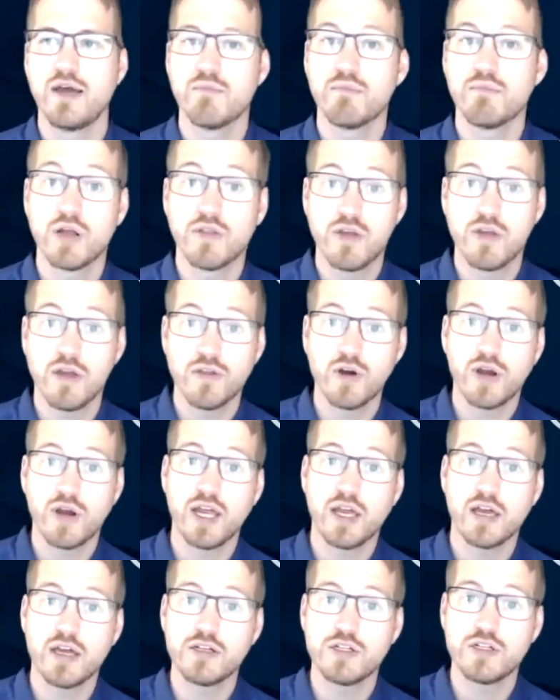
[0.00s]
But on the other
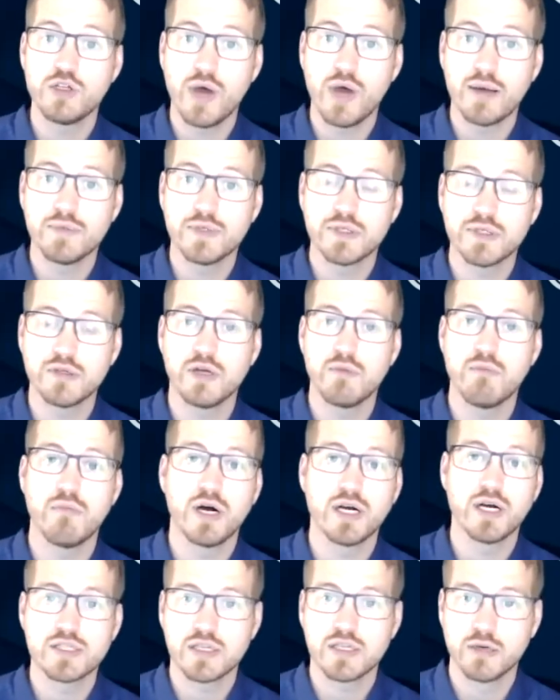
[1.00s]
hand, you absolutely
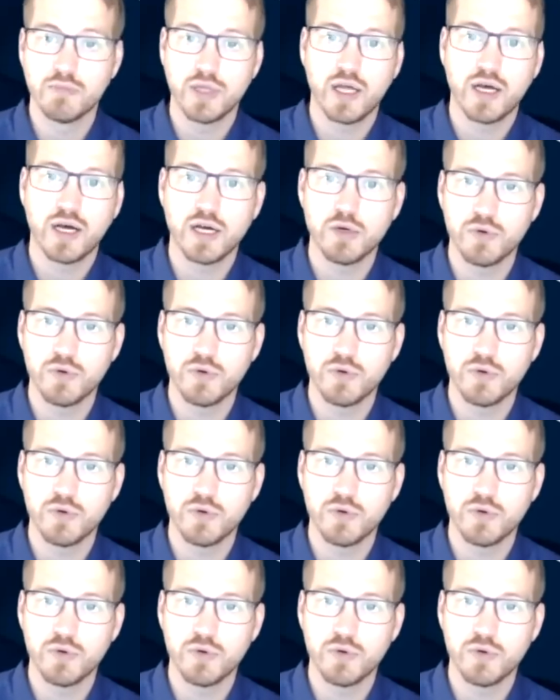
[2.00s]
must comply